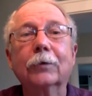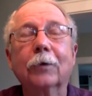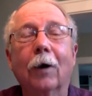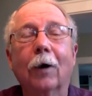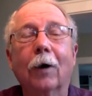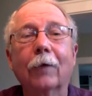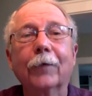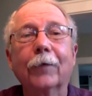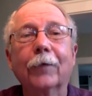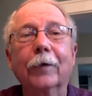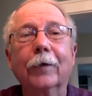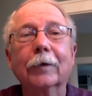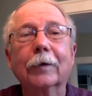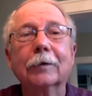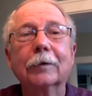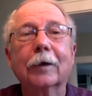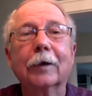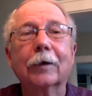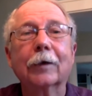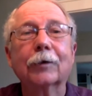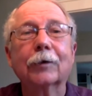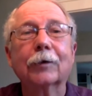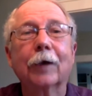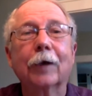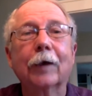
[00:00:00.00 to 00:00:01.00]
coffee instead
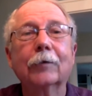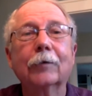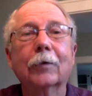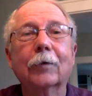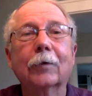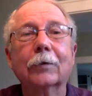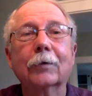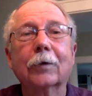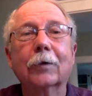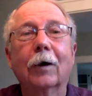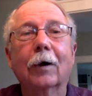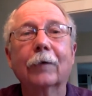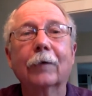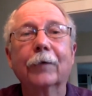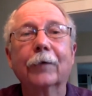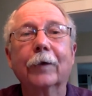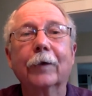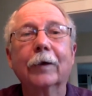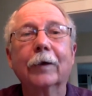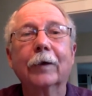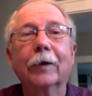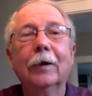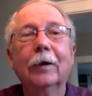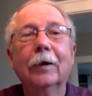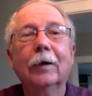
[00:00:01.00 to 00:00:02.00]
of shade grown
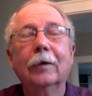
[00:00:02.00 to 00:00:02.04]
coffee.